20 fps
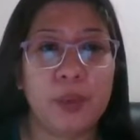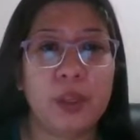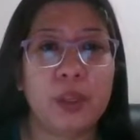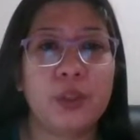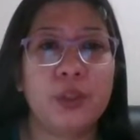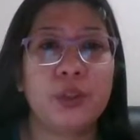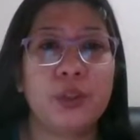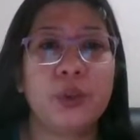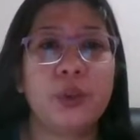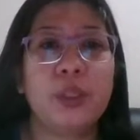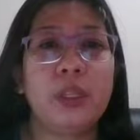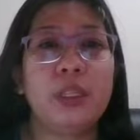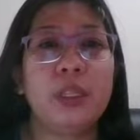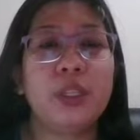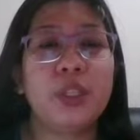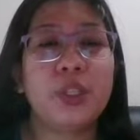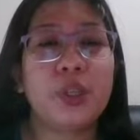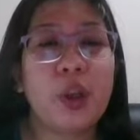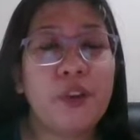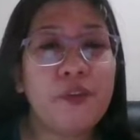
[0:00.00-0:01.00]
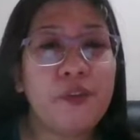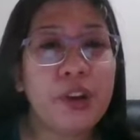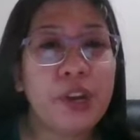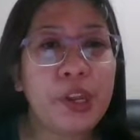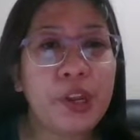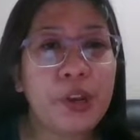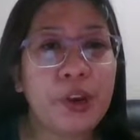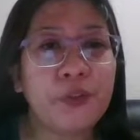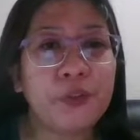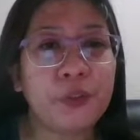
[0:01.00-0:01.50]
So the
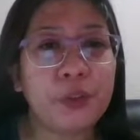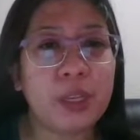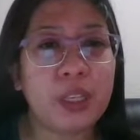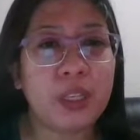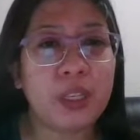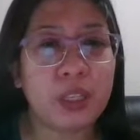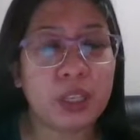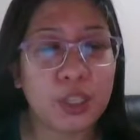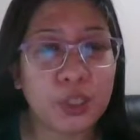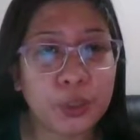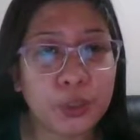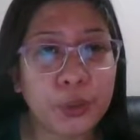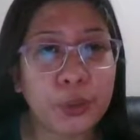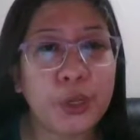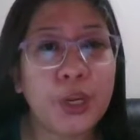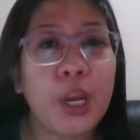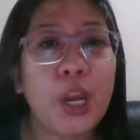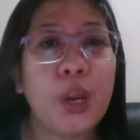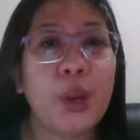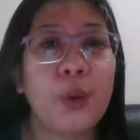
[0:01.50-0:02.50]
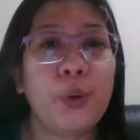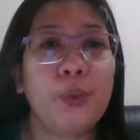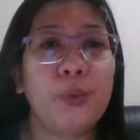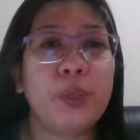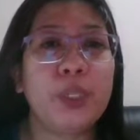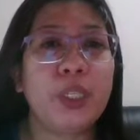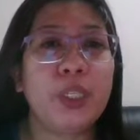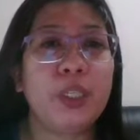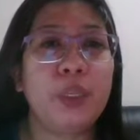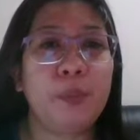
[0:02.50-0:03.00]
discovery of transistor
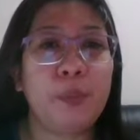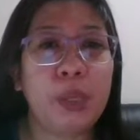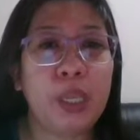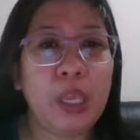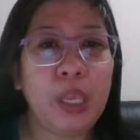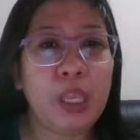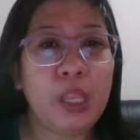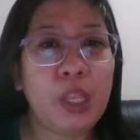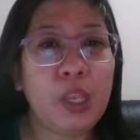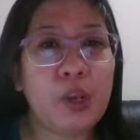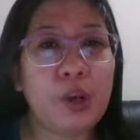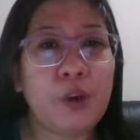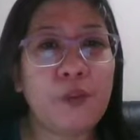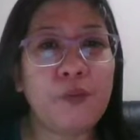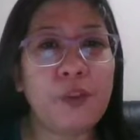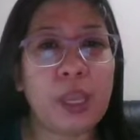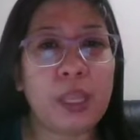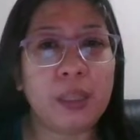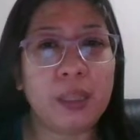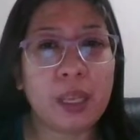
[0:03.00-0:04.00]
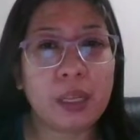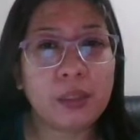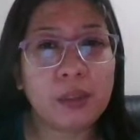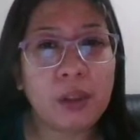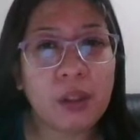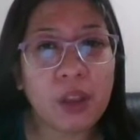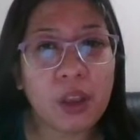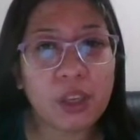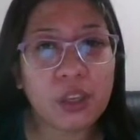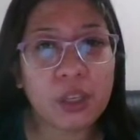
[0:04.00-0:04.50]
was the beginning of a
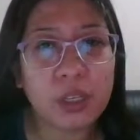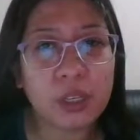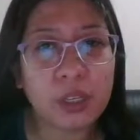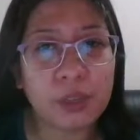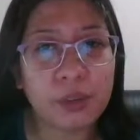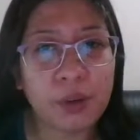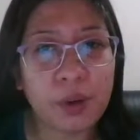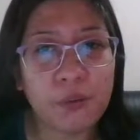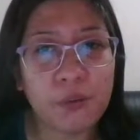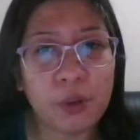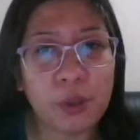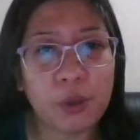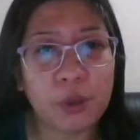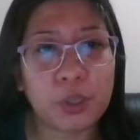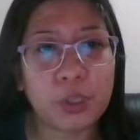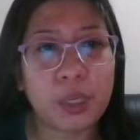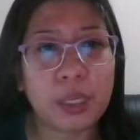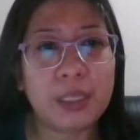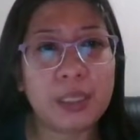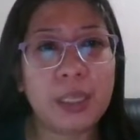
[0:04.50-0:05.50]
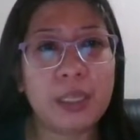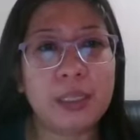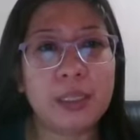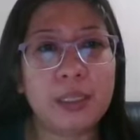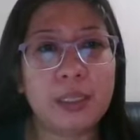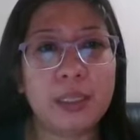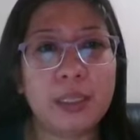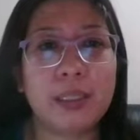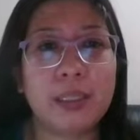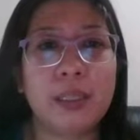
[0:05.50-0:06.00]
technological revolution that
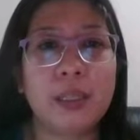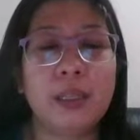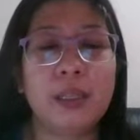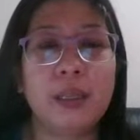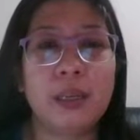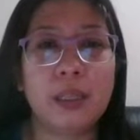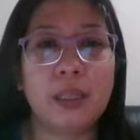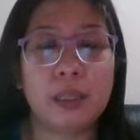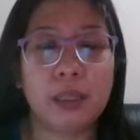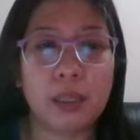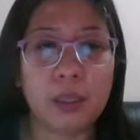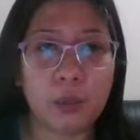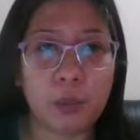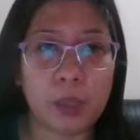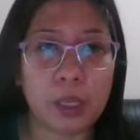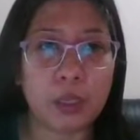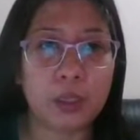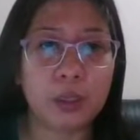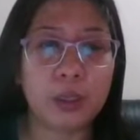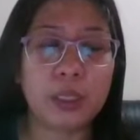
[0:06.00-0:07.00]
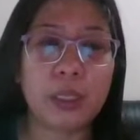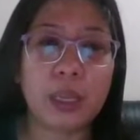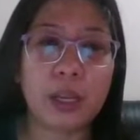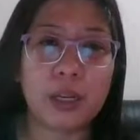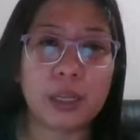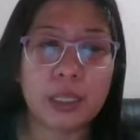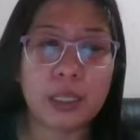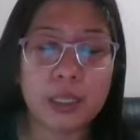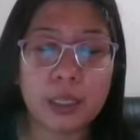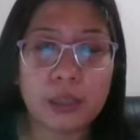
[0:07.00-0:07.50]
is still continuing. So
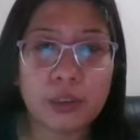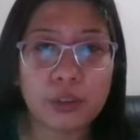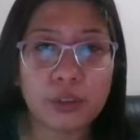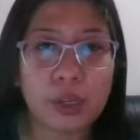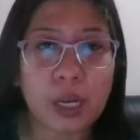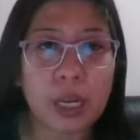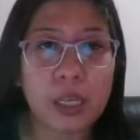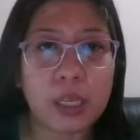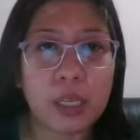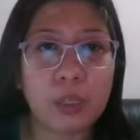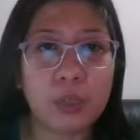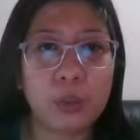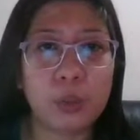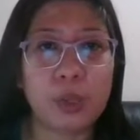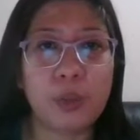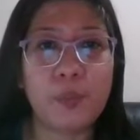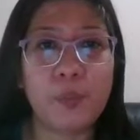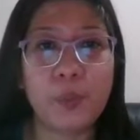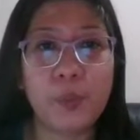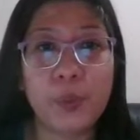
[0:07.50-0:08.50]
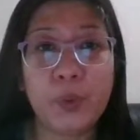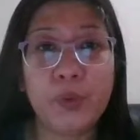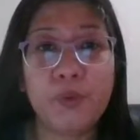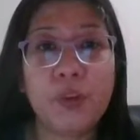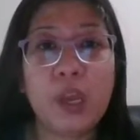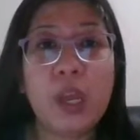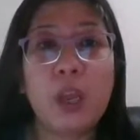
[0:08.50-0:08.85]
they are still trying to improve